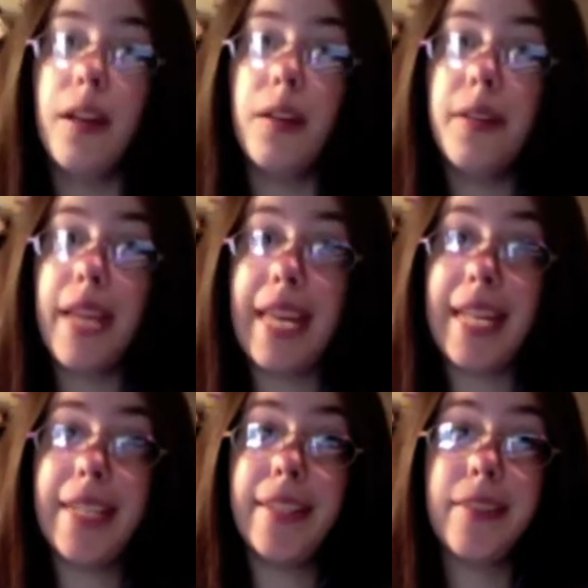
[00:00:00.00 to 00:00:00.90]

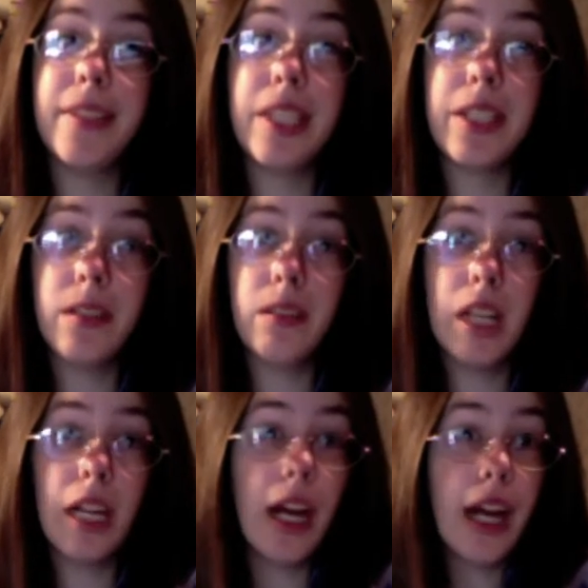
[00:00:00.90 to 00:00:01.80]
Okay, so
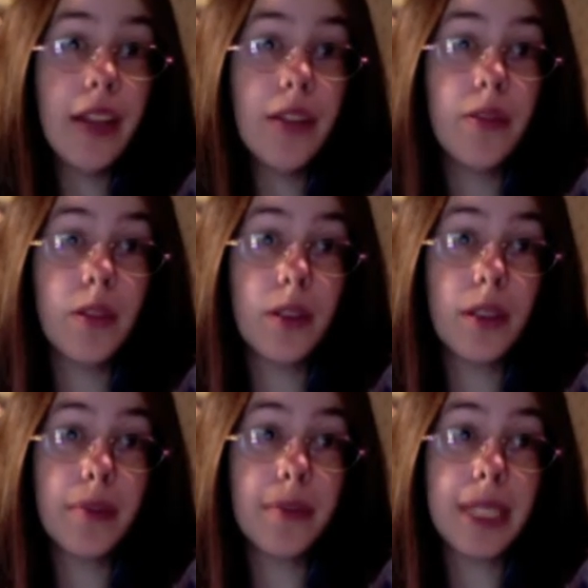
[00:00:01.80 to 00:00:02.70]
on the
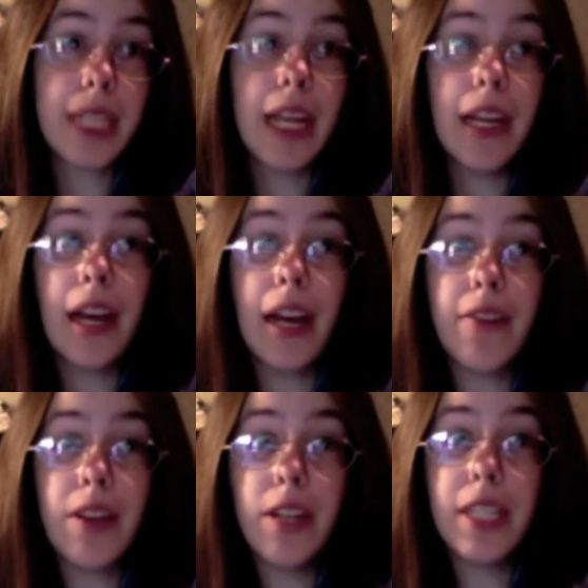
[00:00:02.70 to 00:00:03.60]
forums, I've
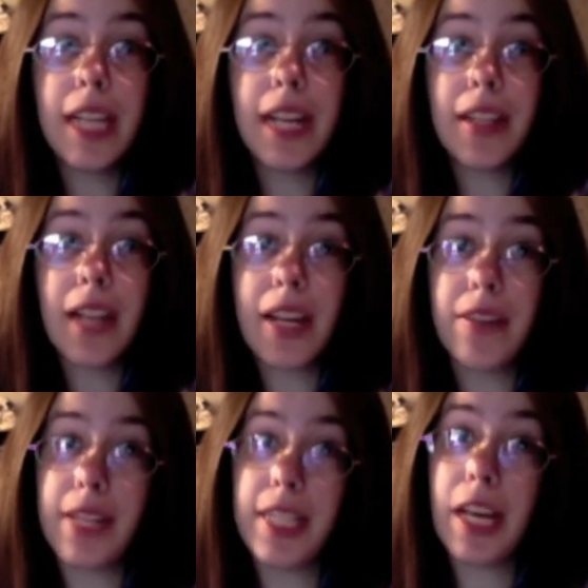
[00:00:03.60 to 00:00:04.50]
noticed that a lot
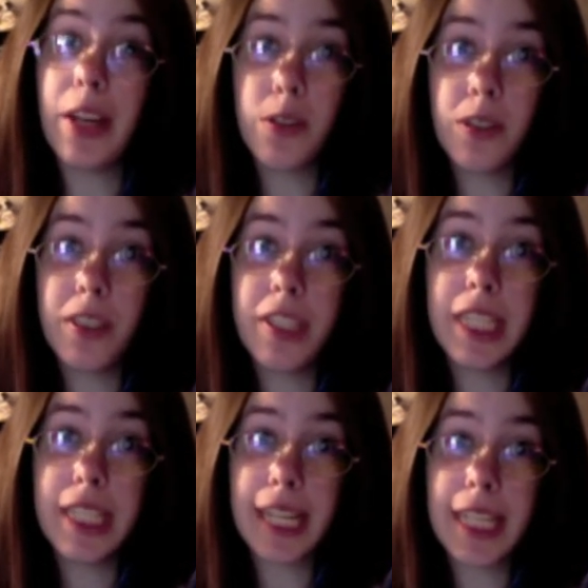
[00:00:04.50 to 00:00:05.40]
of asexuals
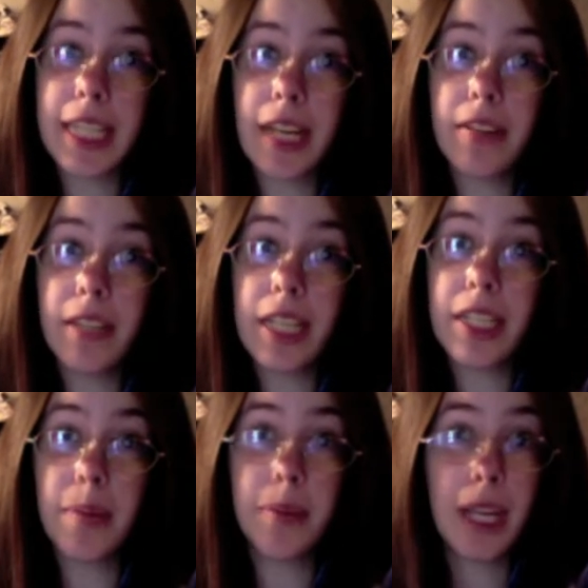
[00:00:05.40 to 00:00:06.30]
discuss how they
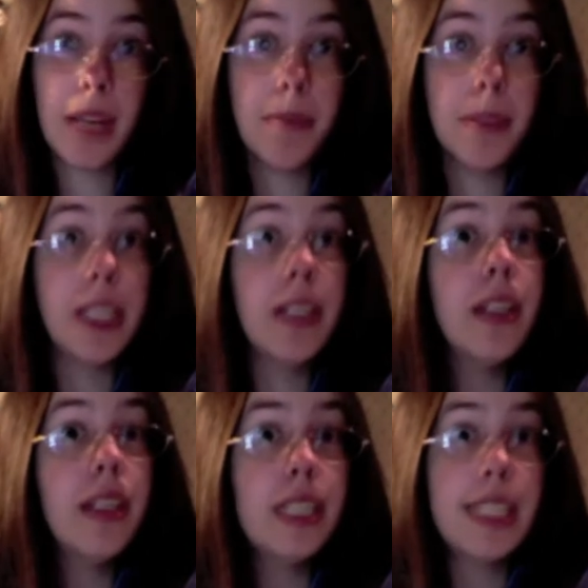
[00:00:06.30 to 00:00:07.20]
sometimes
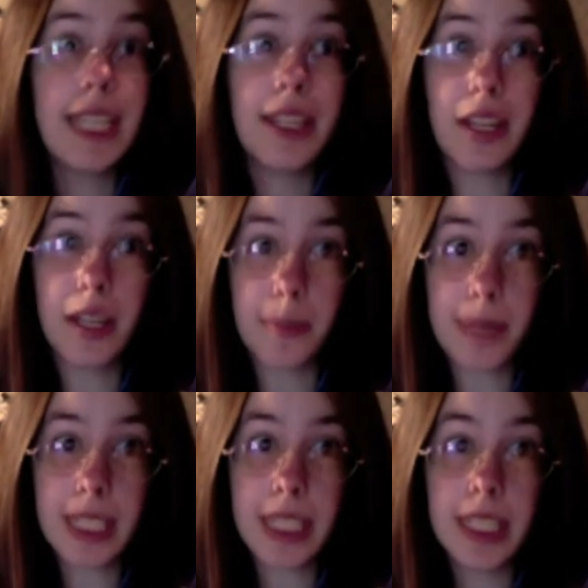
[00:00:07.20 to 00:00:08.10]
see
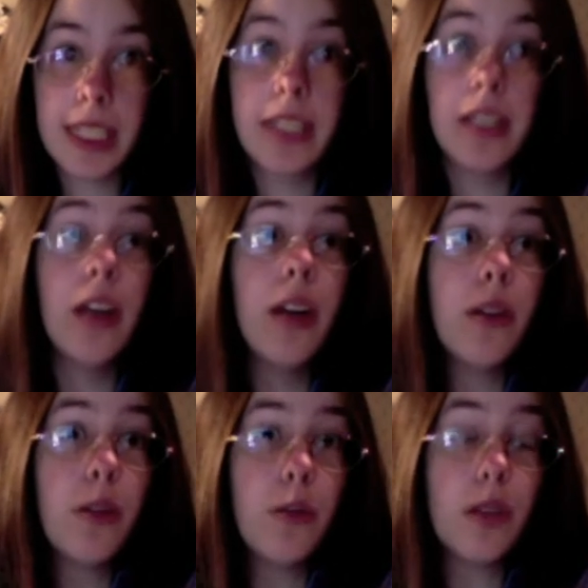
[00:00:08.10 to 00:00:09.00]
therapists
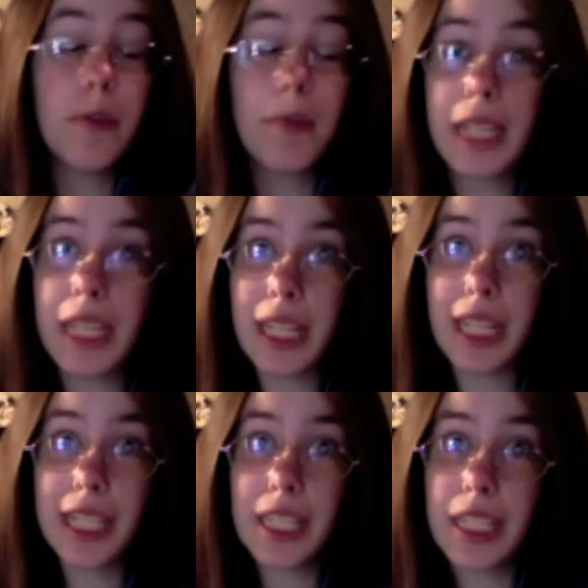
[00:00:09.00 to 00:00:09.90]
who
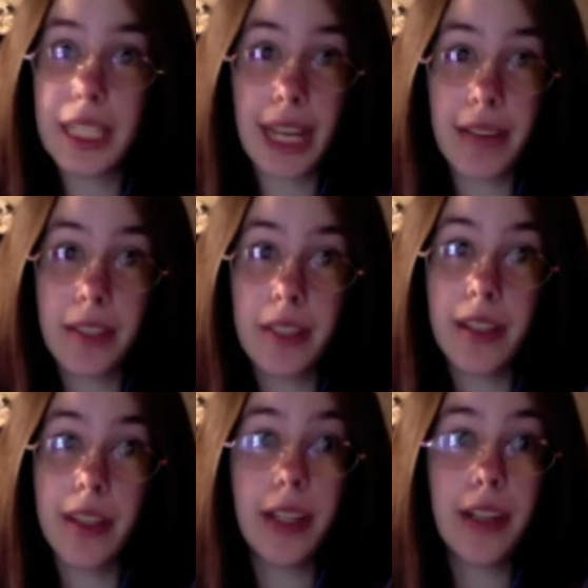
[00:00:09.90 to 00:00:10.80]
completely discount
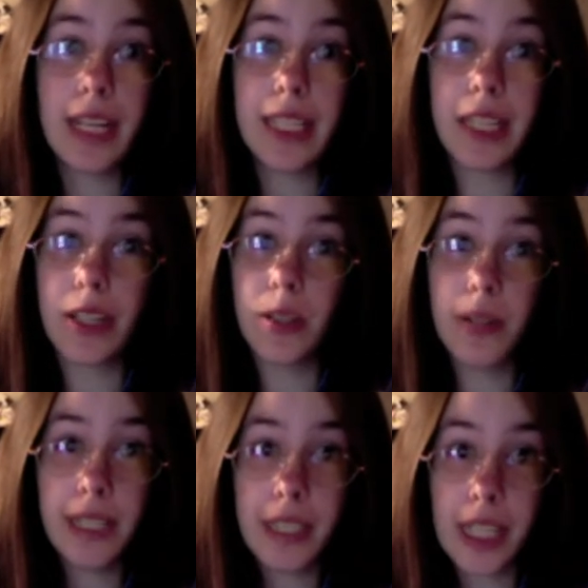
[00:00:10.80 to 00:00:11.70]
their
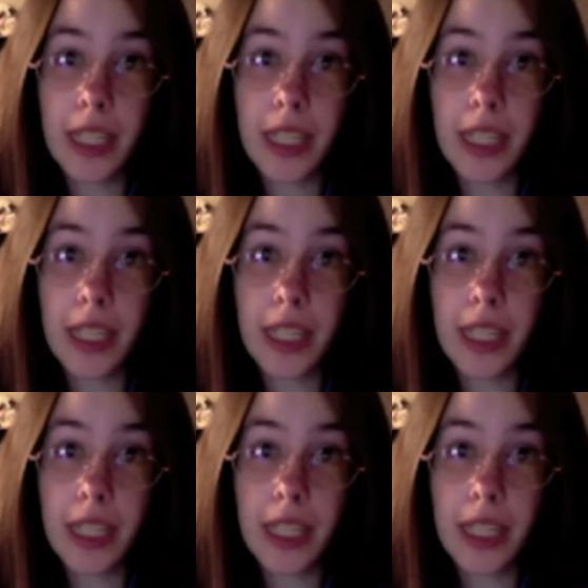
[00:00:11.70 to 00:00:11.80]
asexuality.